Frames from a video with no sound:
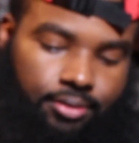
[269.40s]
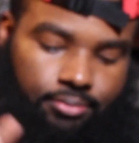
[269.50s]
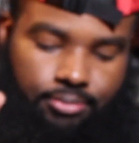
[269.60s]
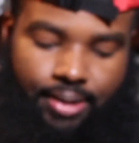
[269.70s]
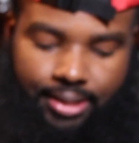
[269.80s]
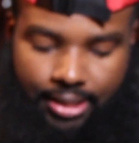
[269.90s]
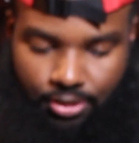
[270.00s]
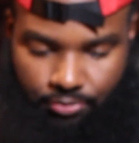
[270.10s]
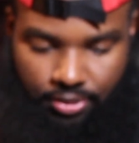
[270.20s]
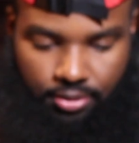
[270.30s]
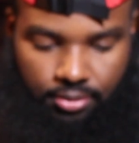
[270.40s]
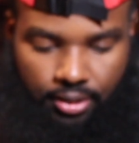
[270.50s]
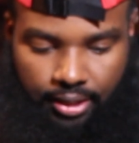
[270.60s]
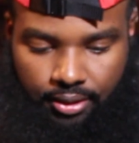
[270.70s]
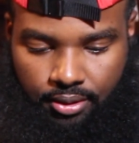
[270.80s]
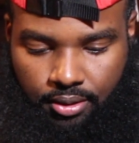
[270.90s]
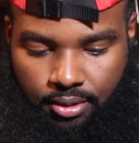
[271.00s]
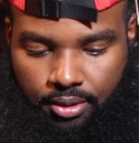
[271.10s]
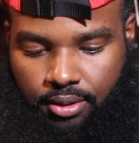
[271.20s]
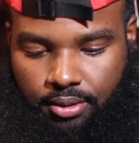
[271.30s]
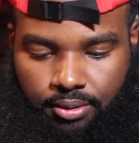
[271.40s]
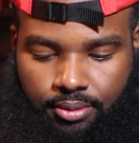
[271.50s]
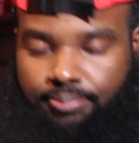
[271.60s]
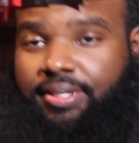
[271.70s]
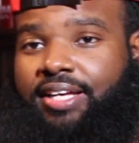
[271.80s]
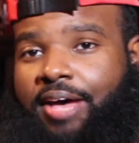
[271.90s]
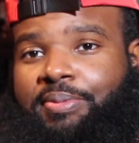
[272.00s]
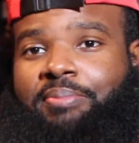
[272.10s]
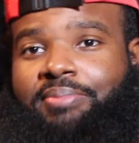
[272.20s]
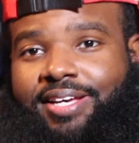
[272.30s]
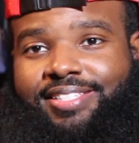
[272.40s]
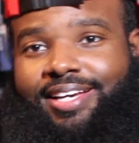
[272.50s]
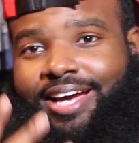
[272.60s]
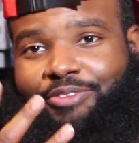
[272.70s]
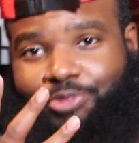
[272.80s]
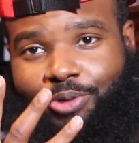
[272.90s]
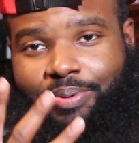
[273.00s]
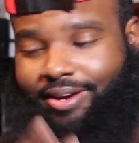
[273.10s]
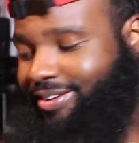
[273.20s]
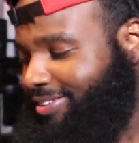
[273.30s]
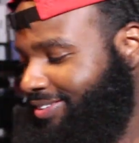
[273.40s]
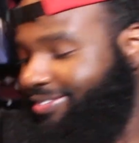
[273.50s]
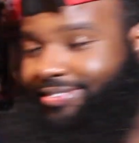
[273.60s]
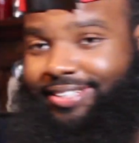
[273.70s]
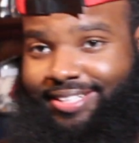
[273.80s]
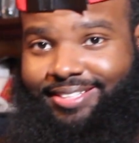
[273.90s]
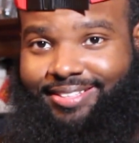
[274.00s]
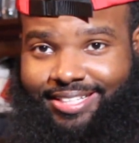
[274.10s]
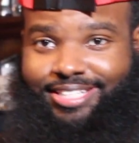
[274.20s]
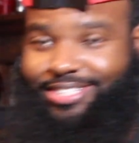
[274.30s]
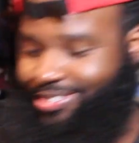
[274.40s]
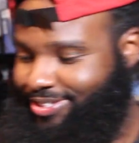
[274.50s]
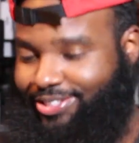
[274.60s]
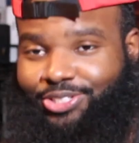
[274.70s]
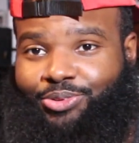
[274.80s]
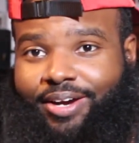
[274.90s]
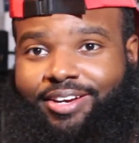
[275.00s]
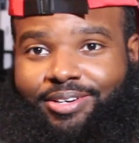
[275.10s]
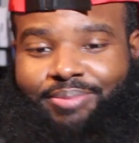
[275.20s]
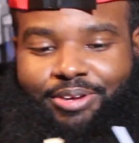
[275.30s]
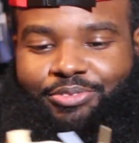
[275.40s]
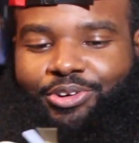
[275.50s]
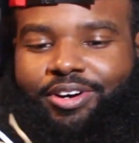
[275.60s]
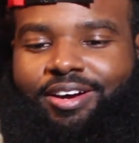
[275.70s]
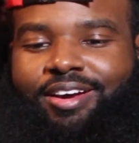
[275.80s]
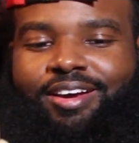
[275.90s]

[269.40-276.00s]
you might not know what it look like. Me, I've been blessed. I got 4 pair. With these two right here make 4.